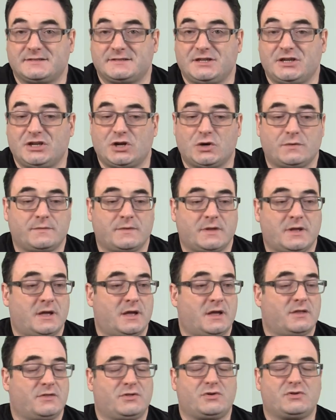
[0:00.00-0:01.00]
You know,
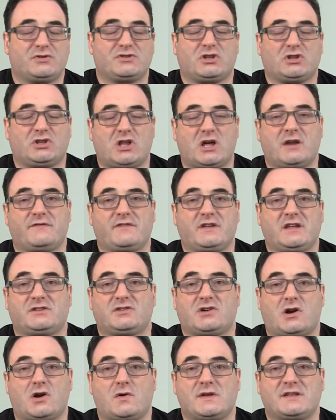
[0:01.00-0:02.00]
there's a lot of
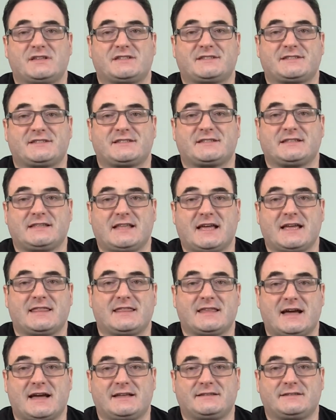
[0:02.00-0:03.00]
guitarists like
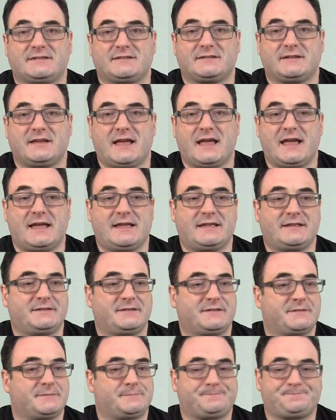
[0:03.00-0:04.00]
that, and